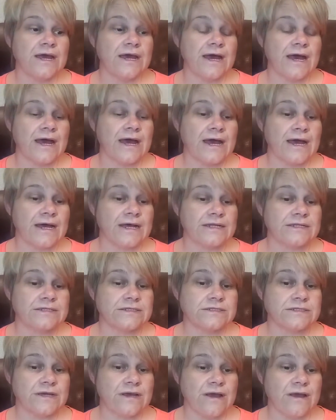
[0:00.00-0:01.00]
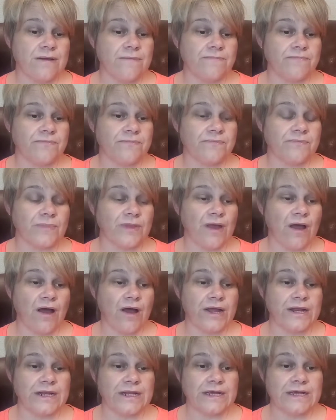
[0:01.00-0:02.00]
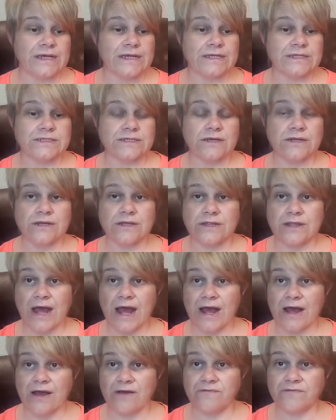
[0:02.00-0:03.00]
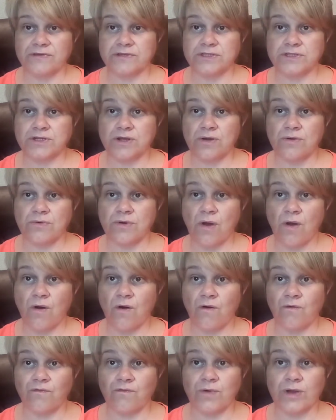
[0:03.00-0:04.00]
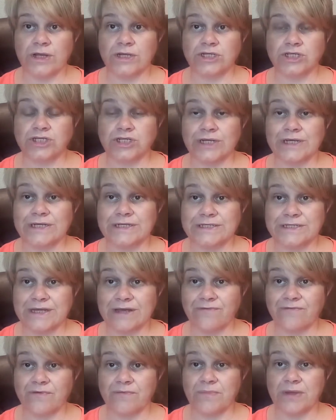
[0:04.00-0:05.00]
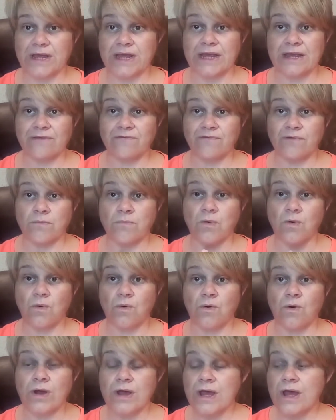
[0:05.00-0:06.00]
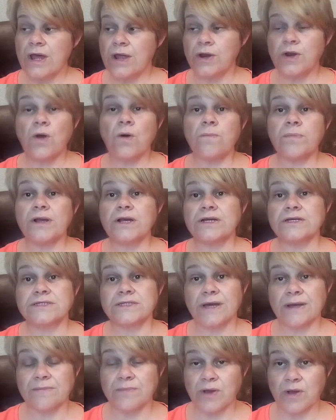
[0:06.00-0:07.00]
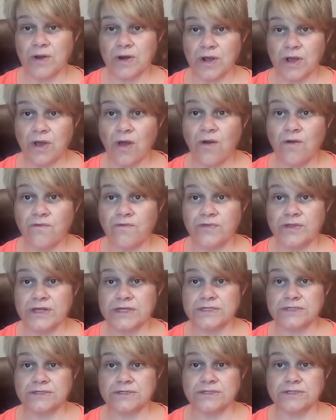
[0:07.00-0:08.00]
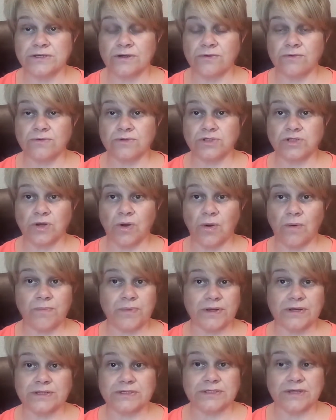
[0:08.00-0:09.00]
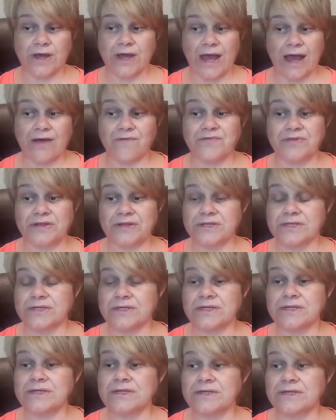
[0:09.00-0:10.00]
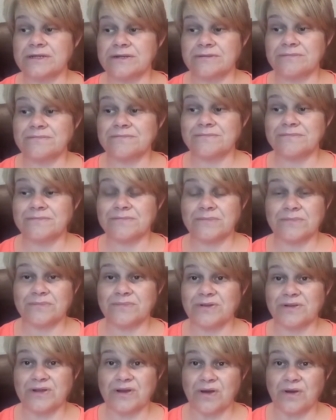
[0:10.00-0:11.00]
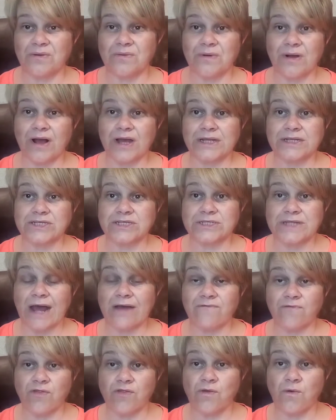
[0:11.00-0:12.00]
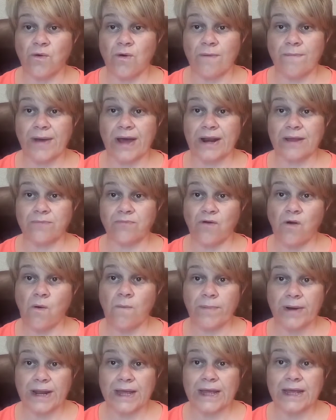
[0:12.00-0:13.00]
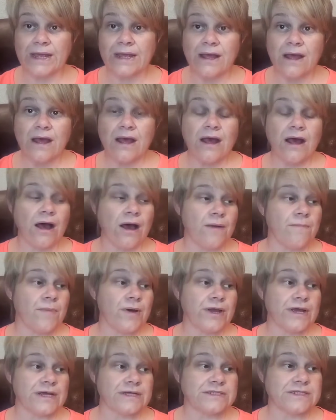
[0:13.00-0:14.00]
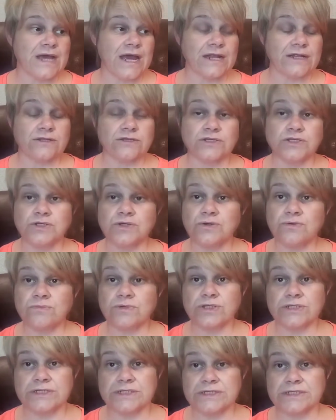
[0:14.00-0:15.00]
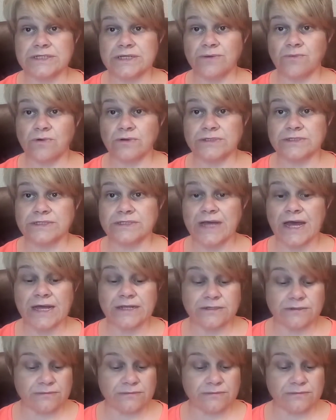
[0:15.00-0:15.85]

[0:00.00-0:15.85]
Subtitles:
And I need another 0.5 stone off, which is giving me even more. Not because I'm going to go for this consultant job, because I haven't, you know, I just haven't thought about it properly. I might attend the Zoom just to see what's said.